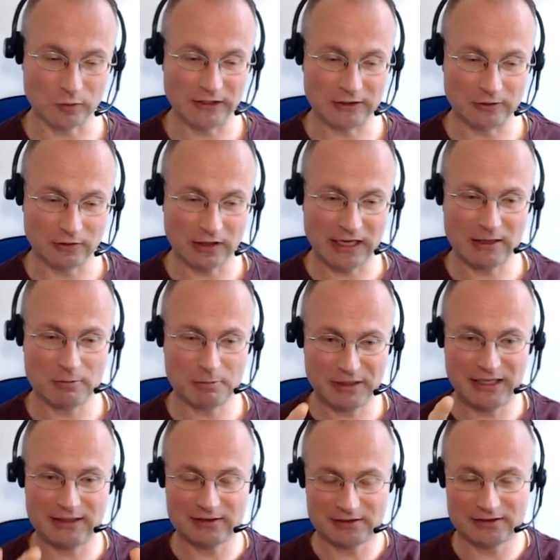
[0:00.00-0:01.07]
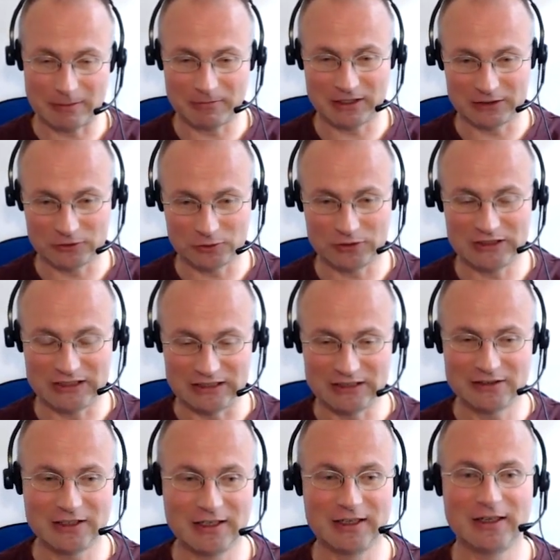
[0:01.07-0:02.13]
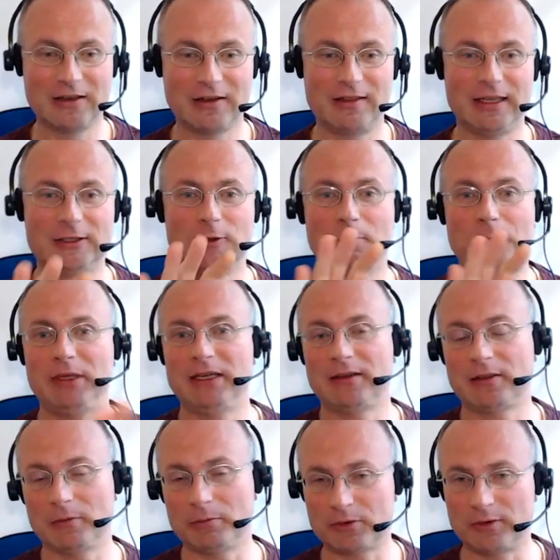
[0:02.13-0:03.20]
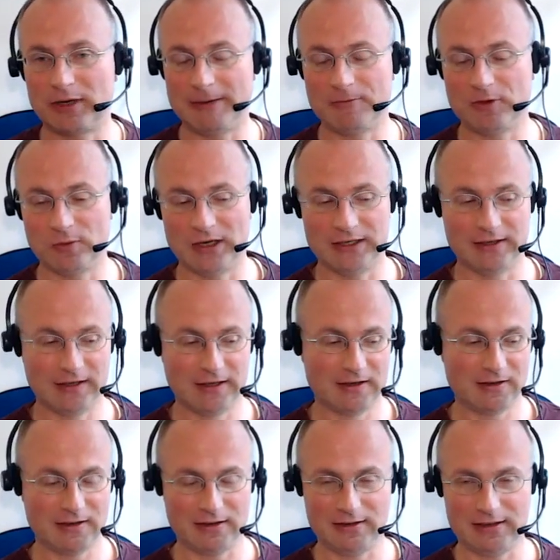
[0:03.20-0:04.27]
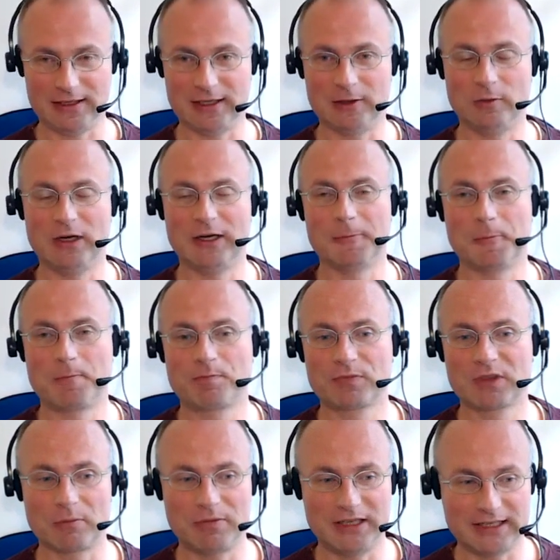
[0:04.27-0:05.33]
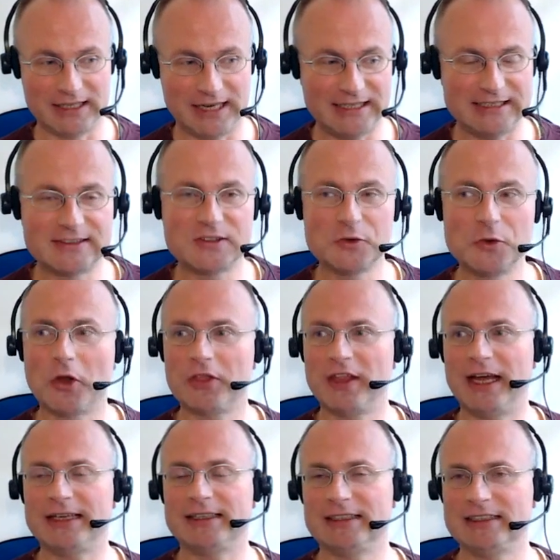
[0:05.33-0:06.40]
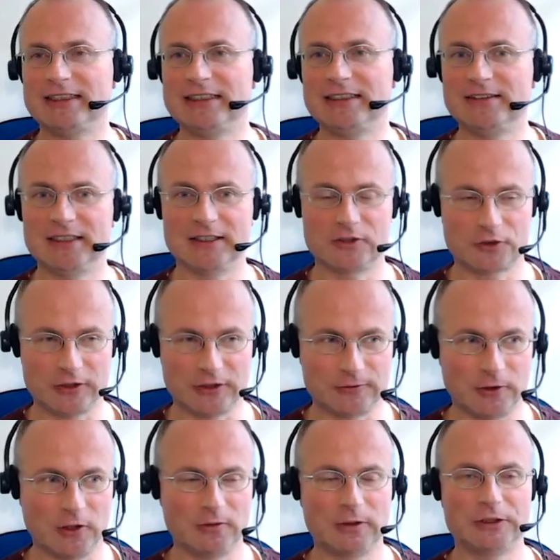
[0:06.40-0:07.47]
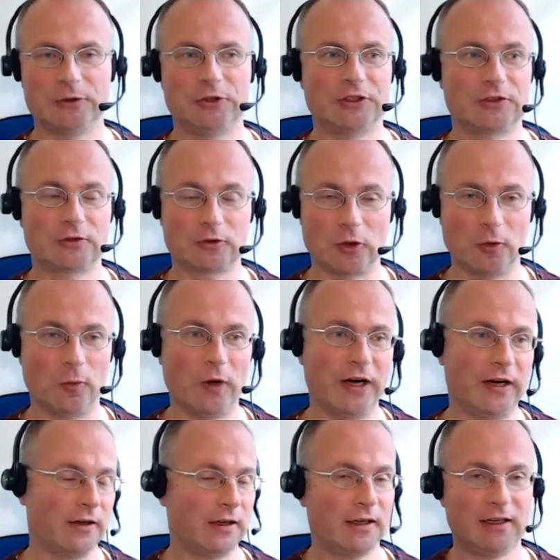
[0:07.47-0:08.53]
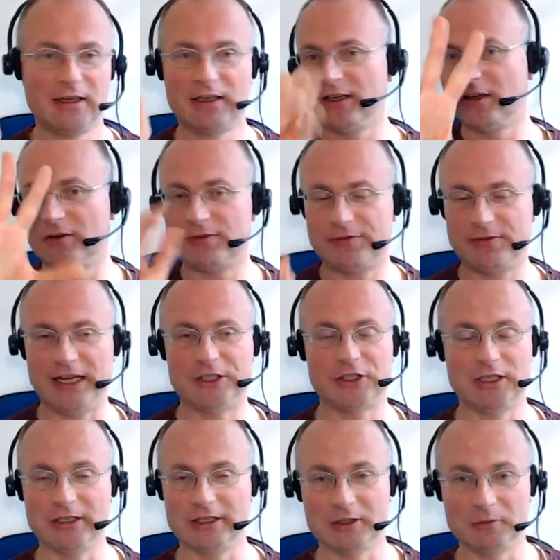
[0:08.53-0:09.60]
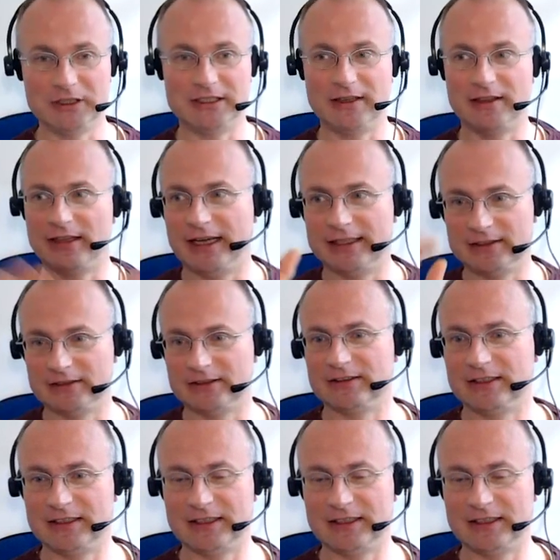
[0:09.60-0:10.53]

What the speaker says: When you then pick something to eat, that you pick the primed one than the other one. But again, it's not that easy and straightforward. You just go where flash a little bit and then